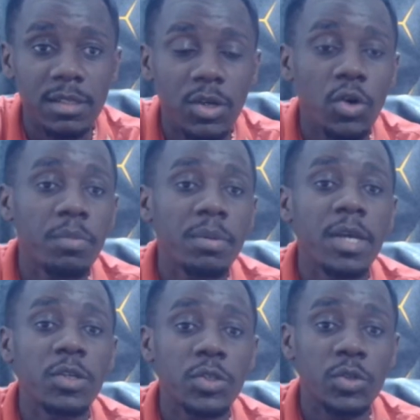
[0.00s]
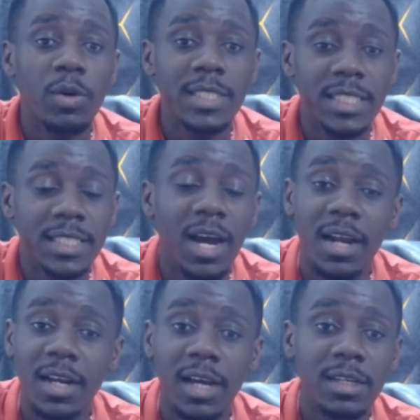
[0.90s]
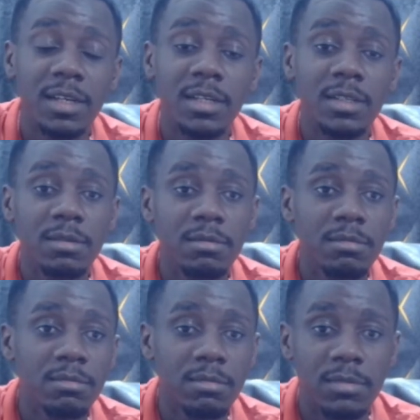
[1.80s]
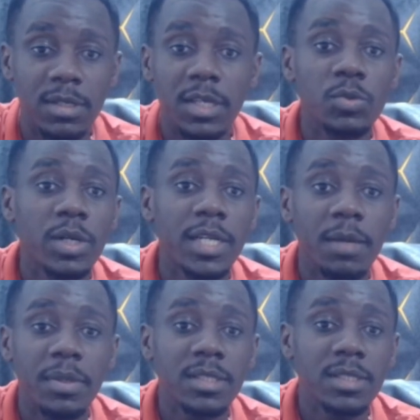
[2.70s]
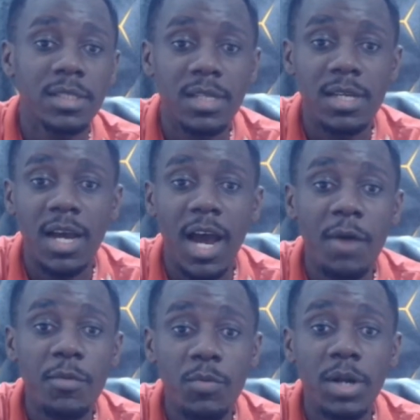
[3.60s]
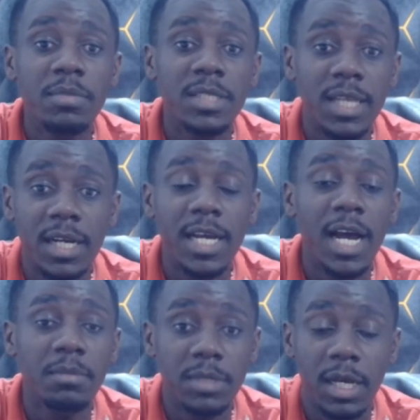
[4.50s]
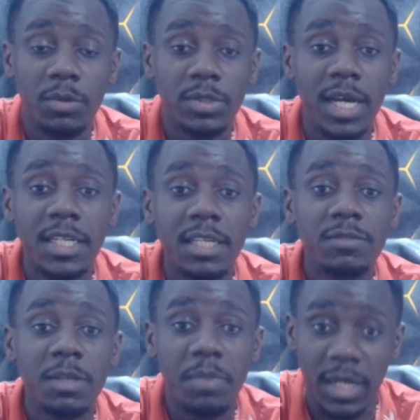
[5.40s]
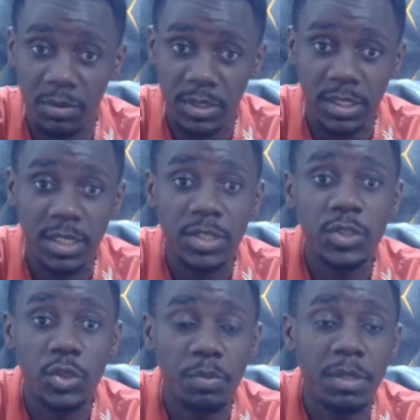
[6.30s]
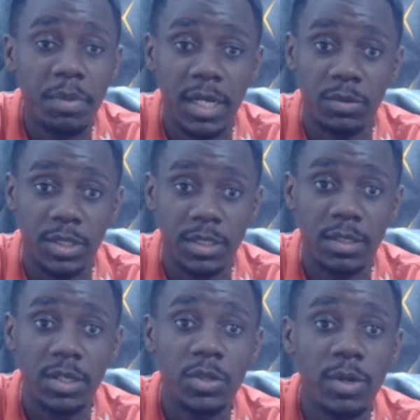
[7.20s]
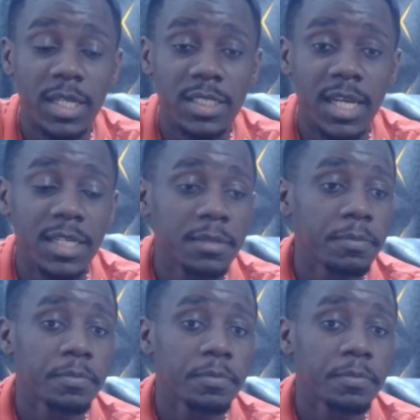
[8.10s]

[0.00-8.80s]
Kobbie Mainoo scores a stunner. Guess what happens? Aaron Wan-Bissaka comes out and gives a penalty. Stupid penalty. You understand?